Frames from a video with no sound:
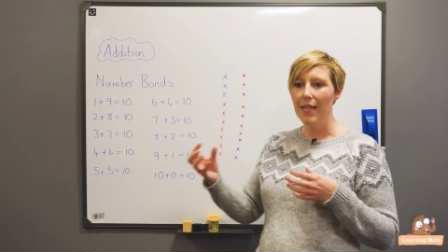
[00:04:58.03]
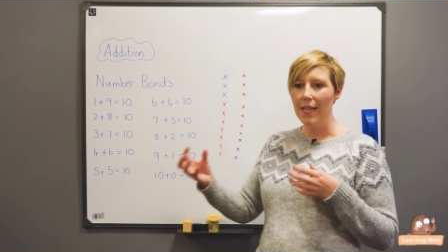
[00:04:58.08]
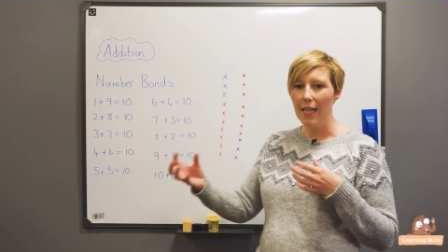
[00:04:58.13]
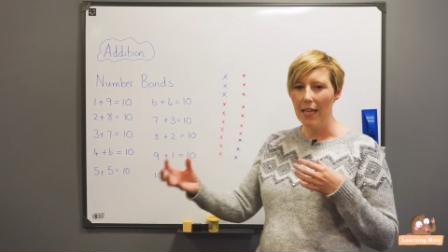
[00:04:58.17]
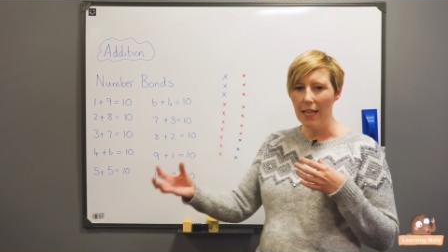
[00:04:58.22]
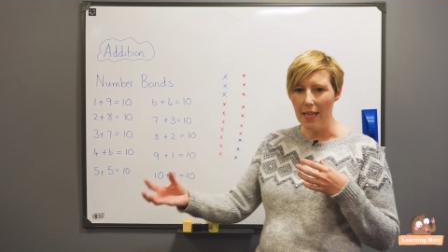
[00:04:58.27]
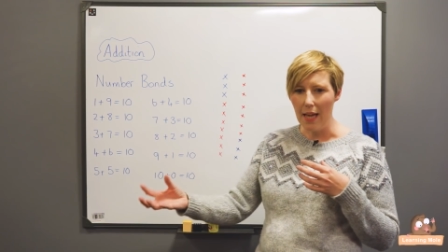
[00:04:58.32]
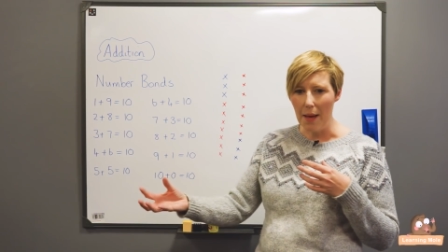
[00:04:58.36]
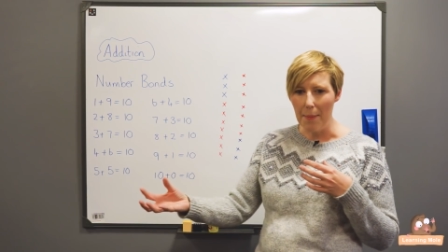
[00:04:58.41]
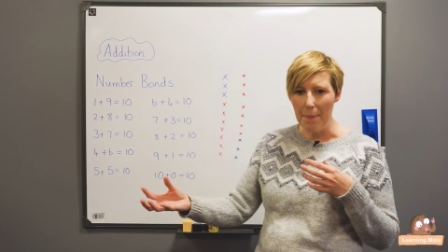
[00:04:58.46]

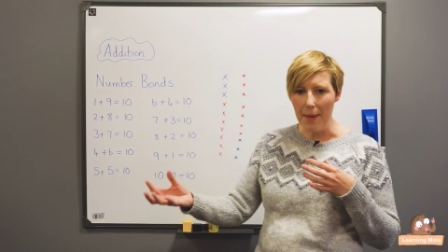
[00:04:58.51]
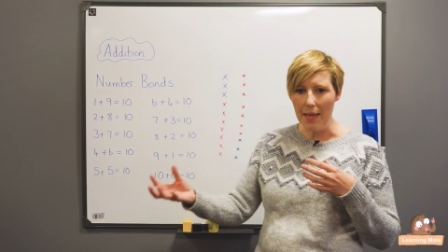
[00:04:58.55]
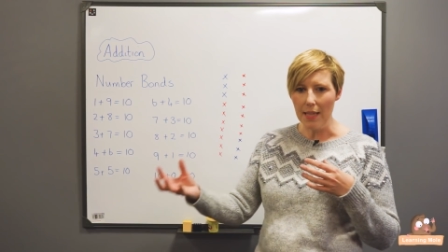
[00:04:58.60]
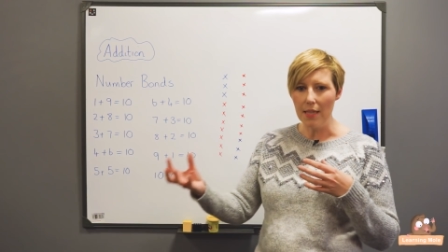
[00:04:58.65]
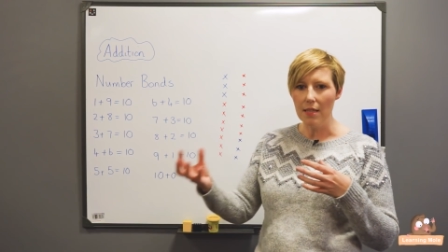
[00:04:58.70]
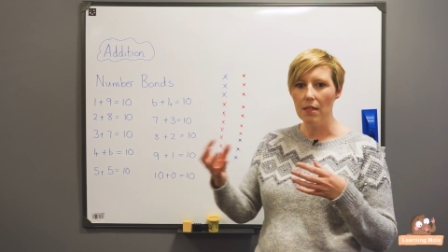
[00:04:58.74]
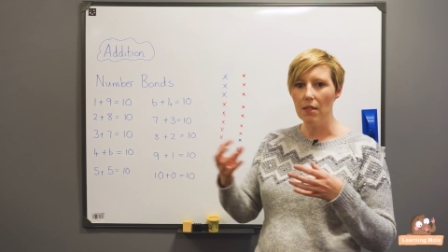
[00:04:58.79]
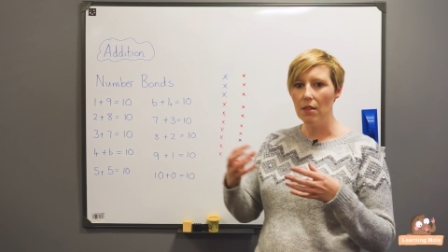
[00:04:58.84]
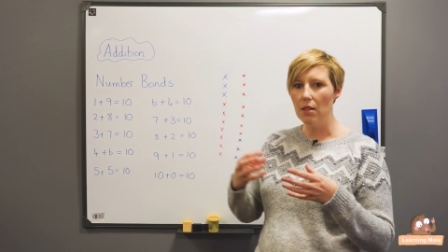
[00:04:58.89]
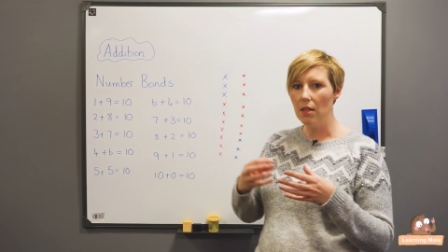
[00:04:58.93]
getting that
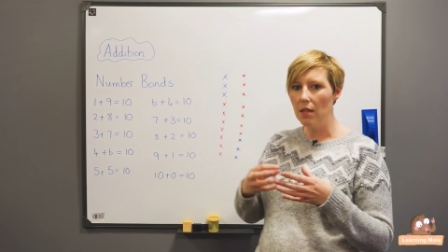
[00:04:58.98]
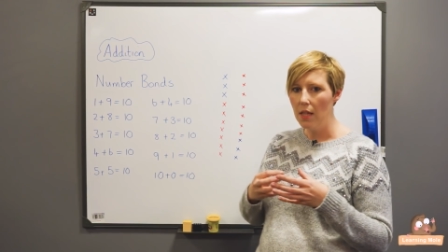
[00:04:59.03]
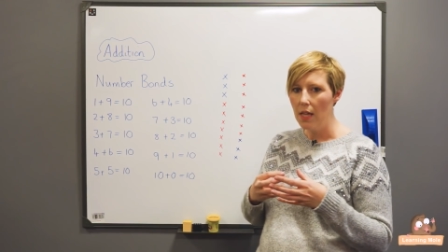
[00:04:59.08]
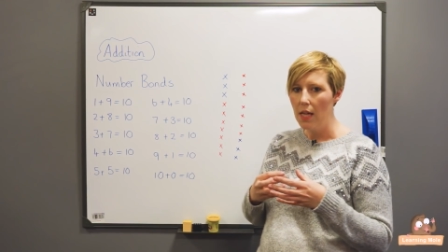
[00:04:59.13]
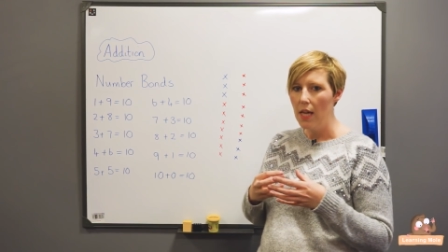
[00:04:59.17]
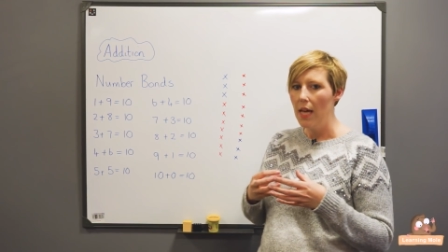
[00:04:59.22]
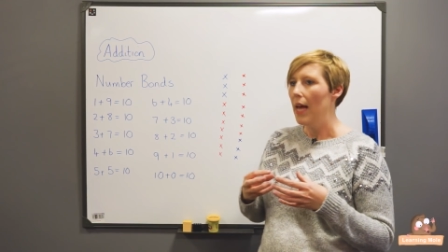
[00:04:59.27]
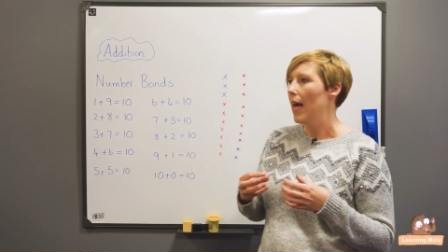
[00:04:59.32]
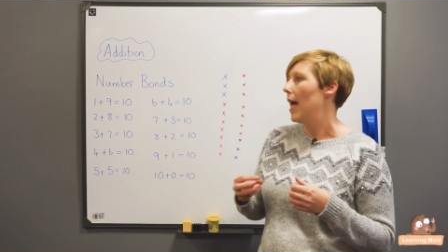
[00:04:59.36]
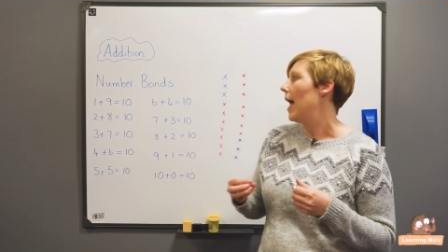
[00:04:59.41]
mental
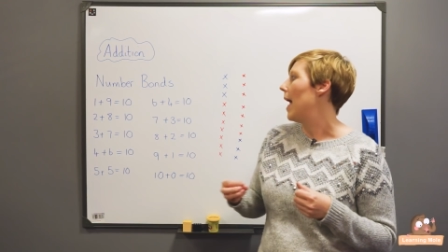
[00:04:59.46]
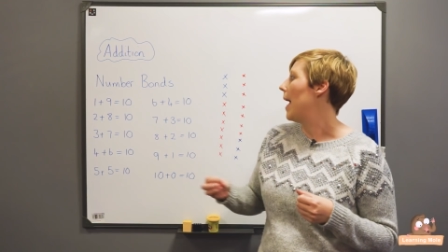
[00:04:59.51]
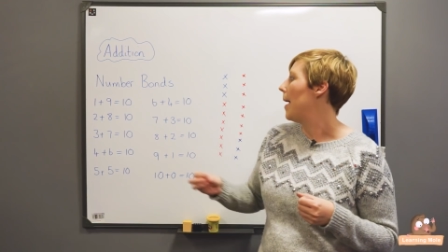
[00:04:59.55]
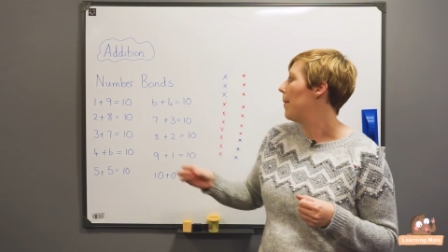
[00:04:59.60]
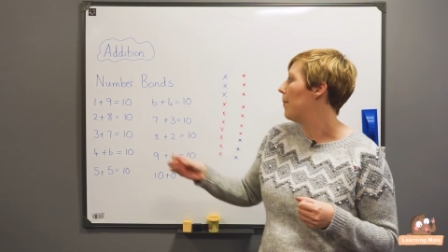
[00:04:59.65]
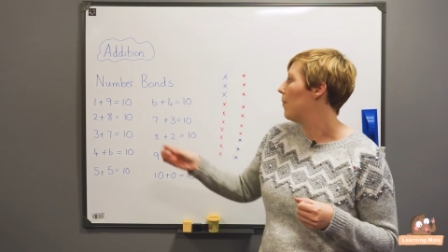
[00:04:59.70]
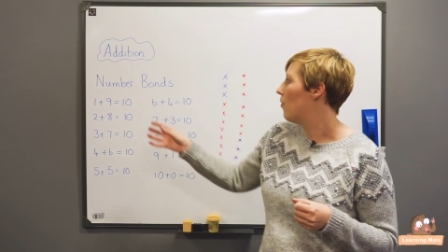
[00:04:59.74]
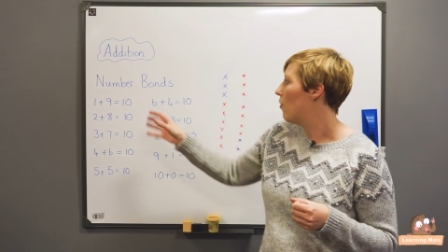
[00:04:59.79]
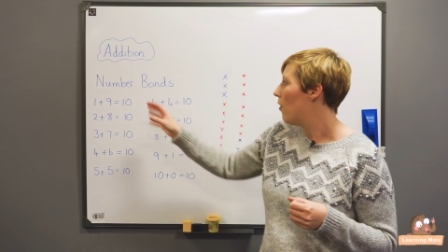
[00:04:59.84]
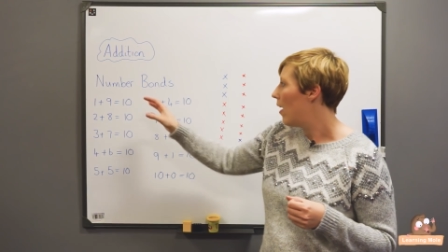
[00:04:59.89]

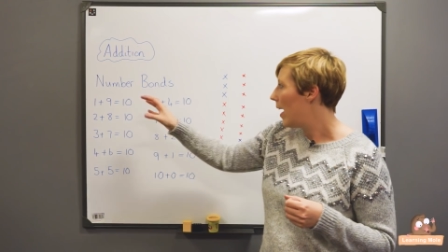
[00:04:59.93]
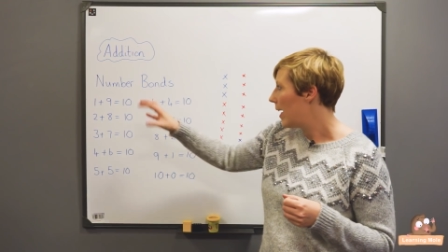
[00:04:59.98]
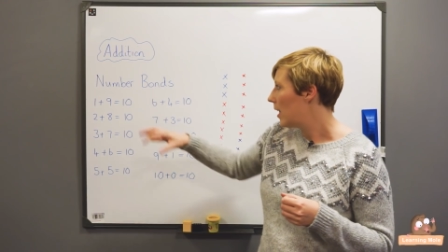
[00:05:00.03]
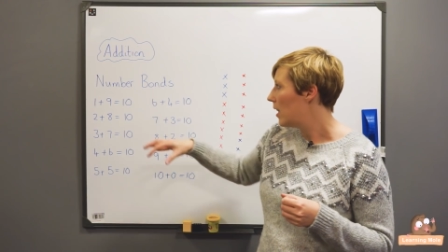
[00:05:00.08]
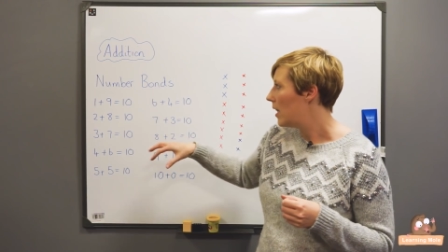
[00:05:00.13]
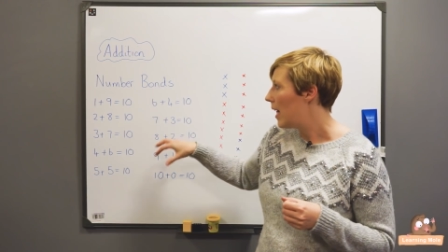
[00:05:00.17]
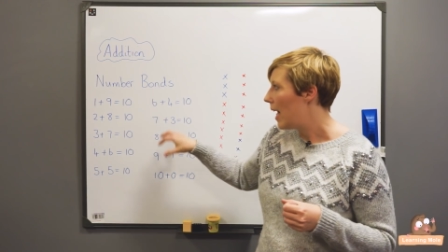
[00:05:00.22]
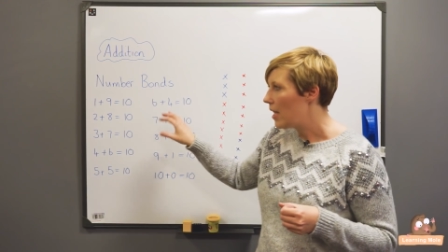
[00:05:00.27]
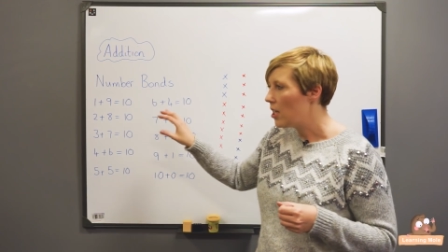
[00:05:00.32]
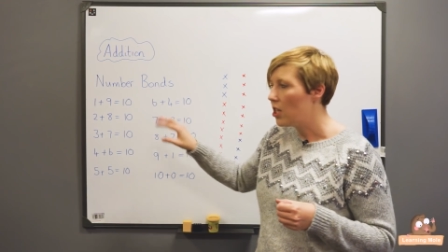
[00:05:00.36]

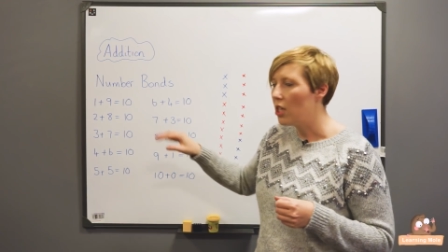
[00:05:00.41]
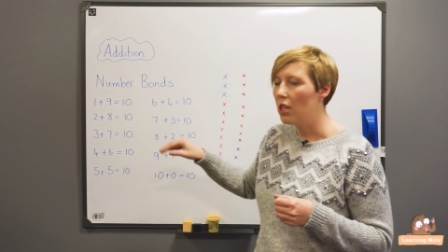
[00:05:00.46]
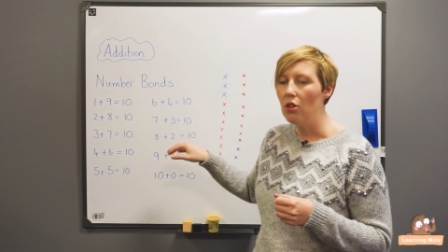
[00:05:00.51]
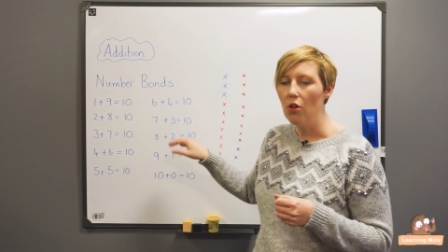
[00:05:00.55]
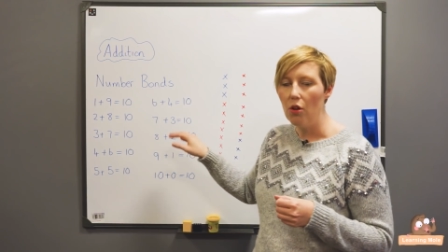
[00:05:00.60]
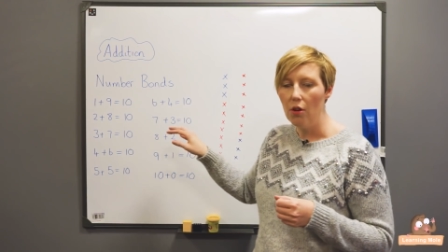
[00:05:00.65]
recollection